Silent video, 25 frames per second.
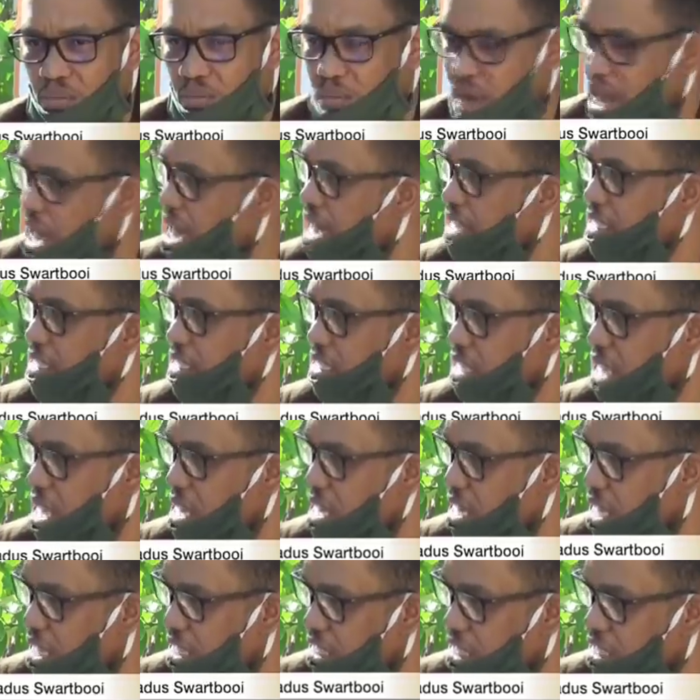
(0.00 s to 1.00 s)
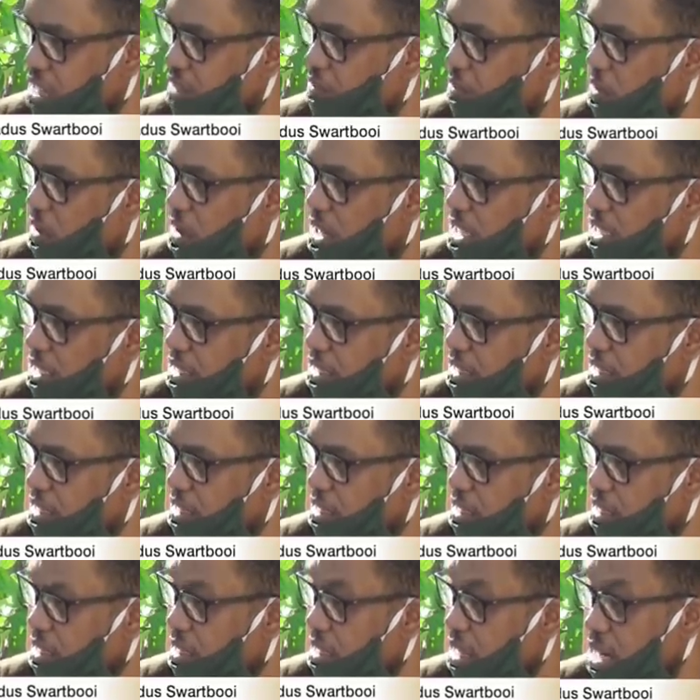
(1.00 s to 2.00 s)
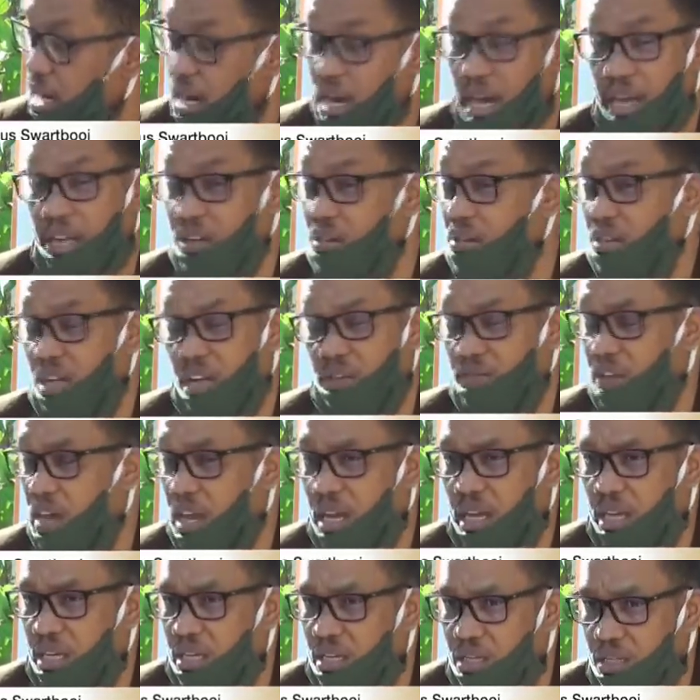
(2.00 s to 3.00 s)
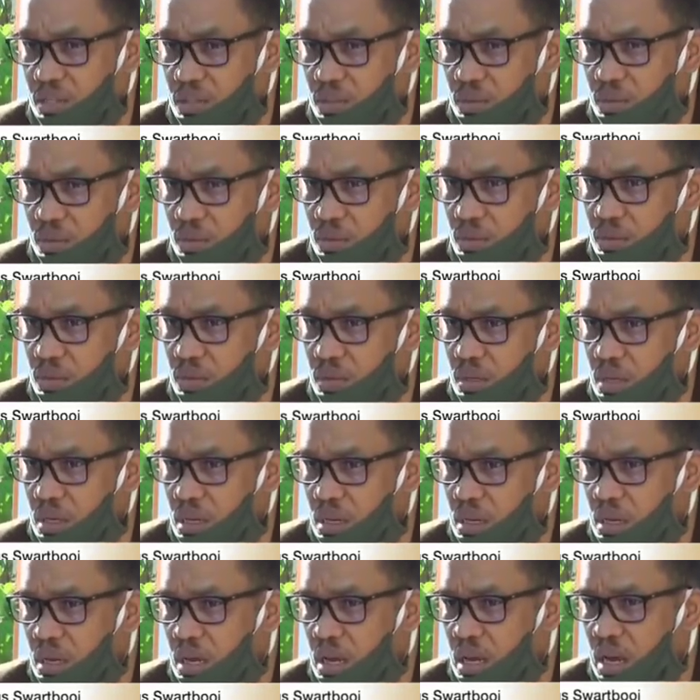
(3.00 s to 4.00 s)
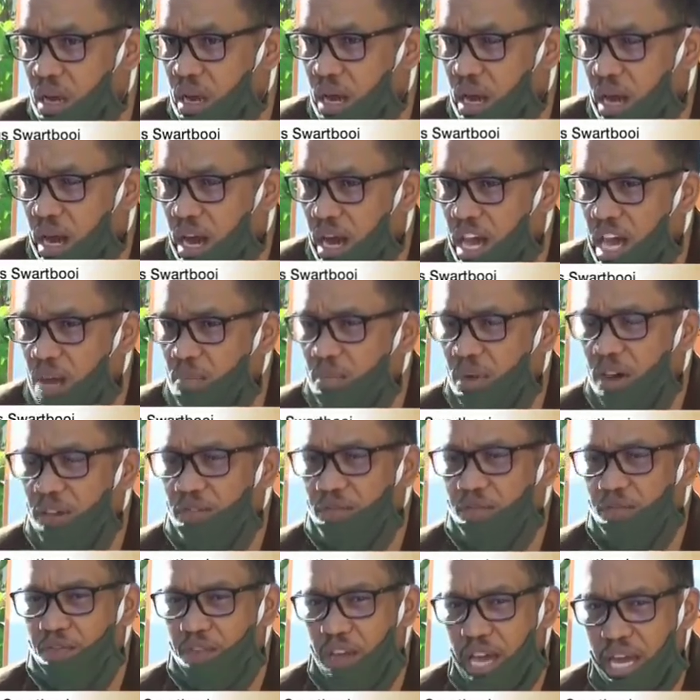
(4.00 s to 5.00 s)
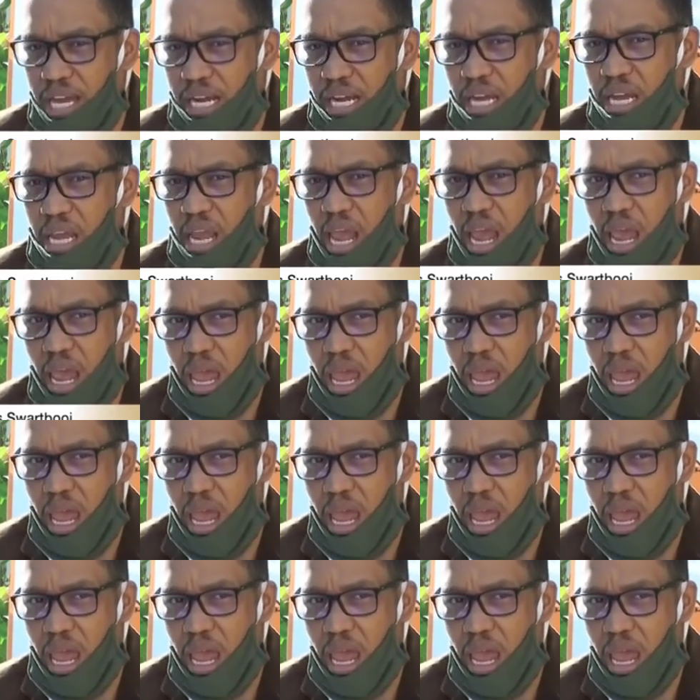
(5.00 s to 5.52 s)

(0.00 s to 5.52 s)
May I say at this point, I don't have anger issues. I am a very